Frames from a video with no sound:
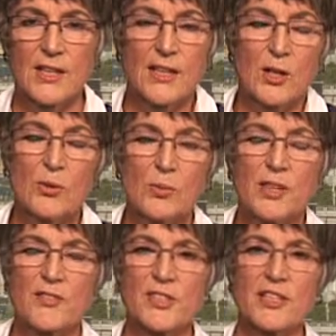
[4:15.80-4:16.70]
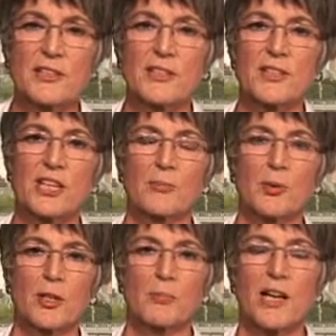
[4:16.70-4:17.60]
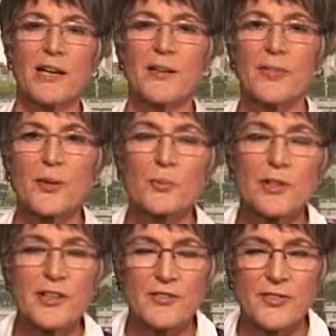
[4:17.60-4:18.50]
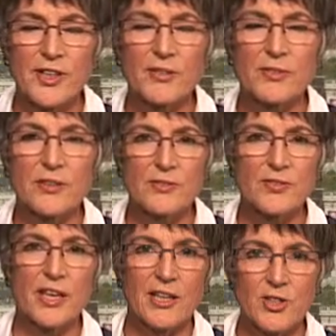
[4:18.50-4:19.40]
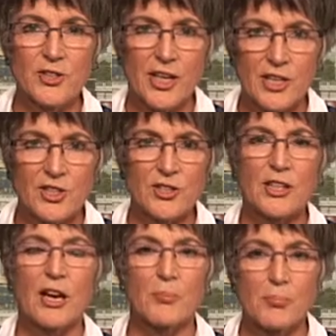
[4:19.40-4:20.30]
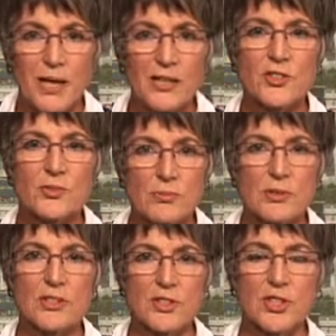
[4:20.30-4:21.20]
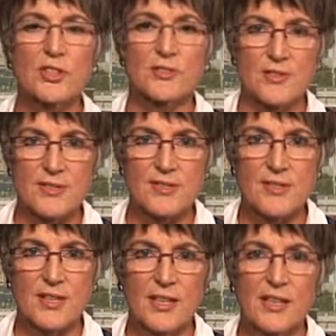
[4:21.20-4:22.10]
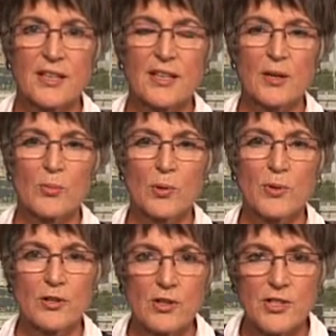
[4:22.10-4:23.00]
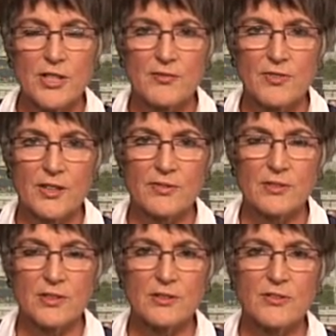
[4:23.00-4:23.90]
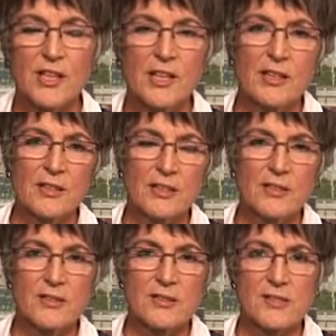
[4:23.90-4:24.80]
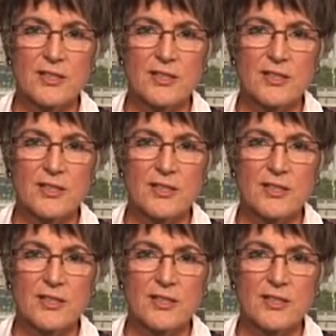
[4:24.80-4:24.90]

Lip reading: Well, we've said in the 10-point plan that we're in favour of education about religions. What we're not in favour of is,